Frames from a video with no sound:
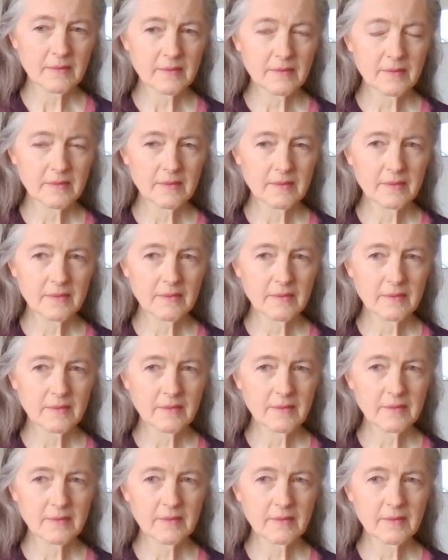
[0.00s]

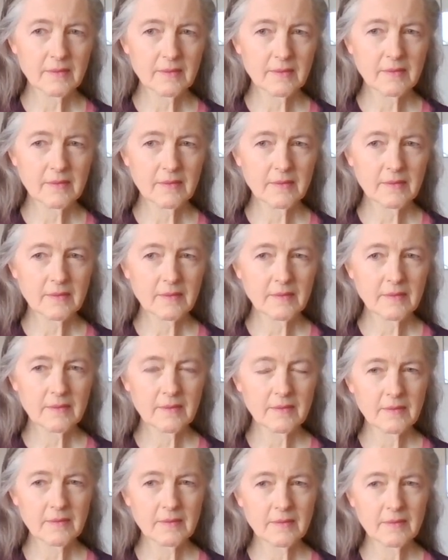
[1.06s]

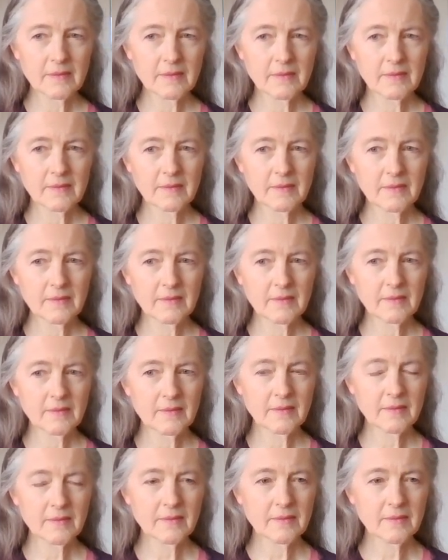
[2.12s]

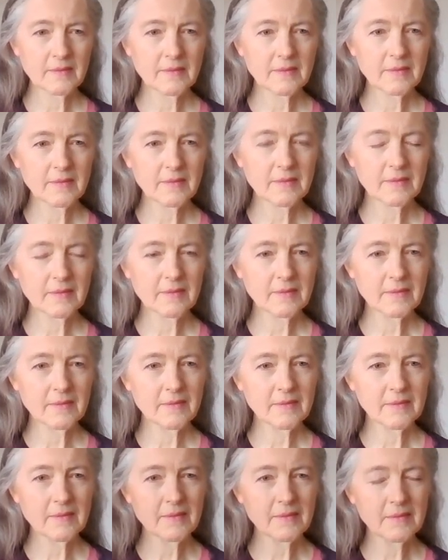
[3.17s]

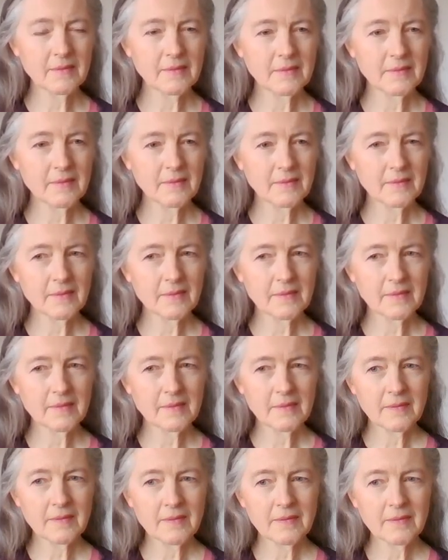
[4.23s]

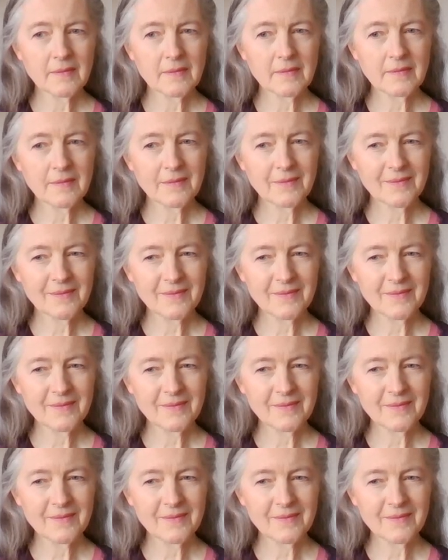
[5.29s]
(not speaking)